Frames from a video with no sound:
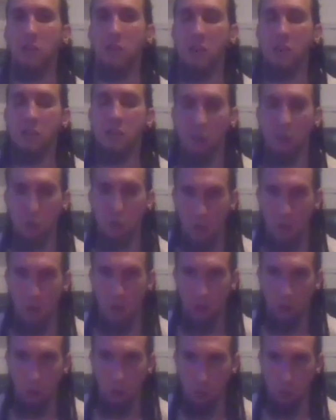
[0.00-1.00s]
he's not trying
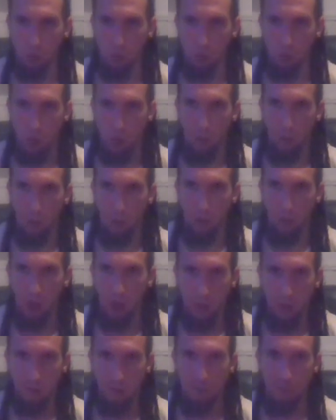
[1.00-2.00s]
to show the
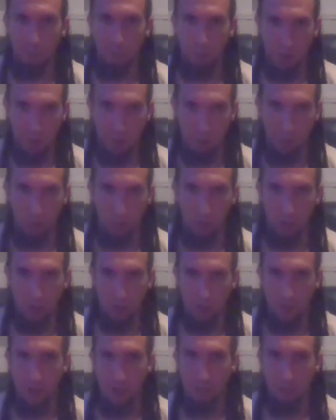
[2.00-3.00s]
life of people in
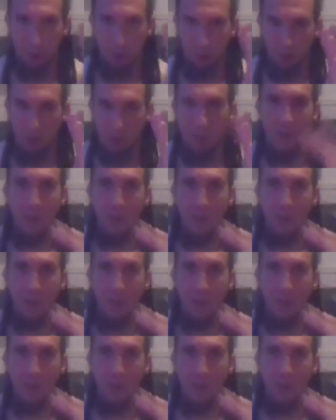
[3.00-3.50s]
that period